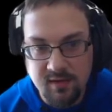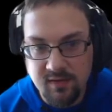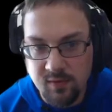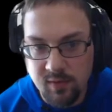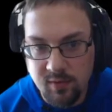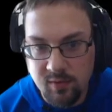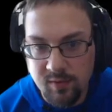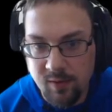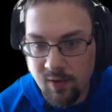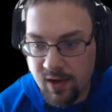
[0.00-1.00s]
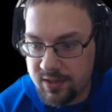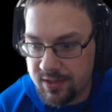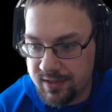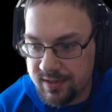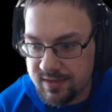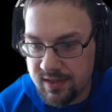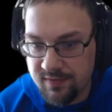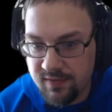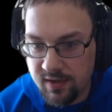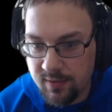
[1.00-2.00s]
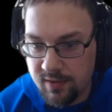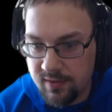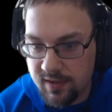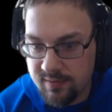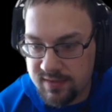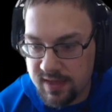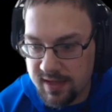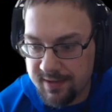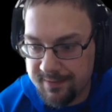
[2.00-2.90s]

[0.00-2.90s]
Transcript: So we will be watching to see if anyone claims that.